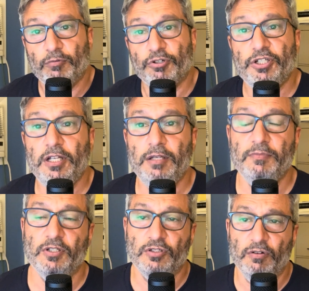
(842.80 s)

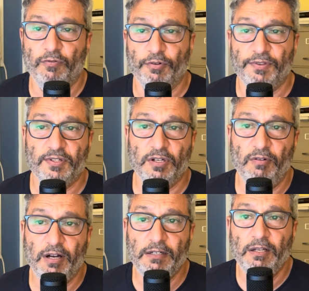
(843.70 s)
regimes and so forth and
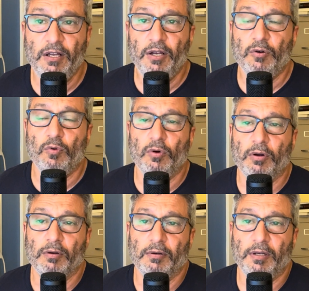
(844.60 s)
so on,
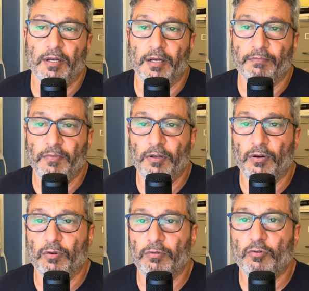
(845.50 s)
or
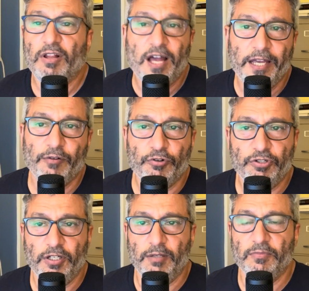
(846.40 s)
client
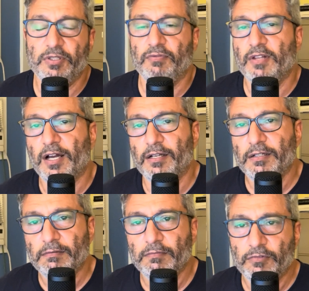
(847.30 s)
regimes, if not
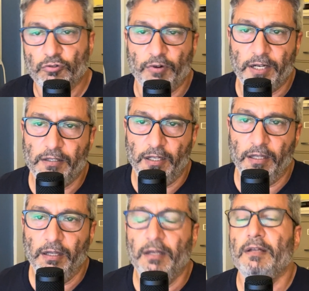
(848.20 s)

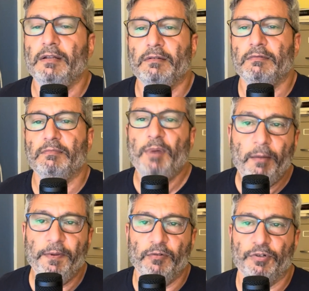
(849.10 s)
directly
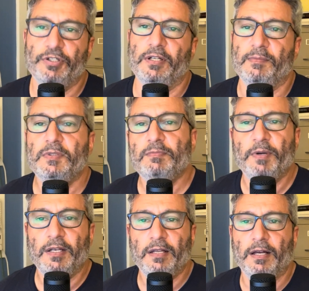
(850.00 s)
puppet regimes,
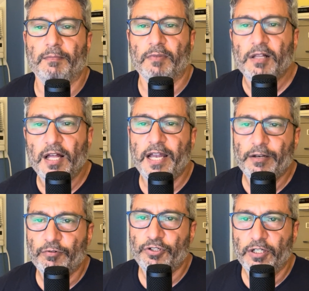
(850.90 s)
but
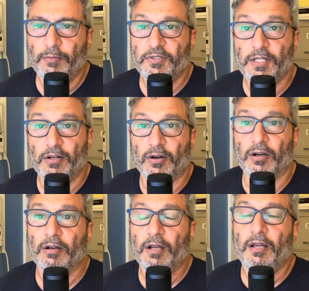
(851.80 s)
client regimes that
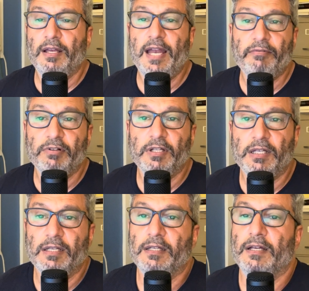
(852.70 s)
are
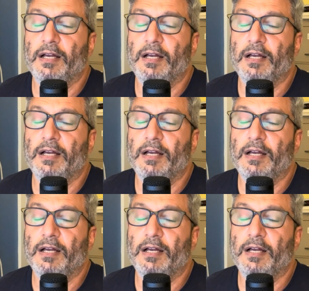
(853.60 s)
heavily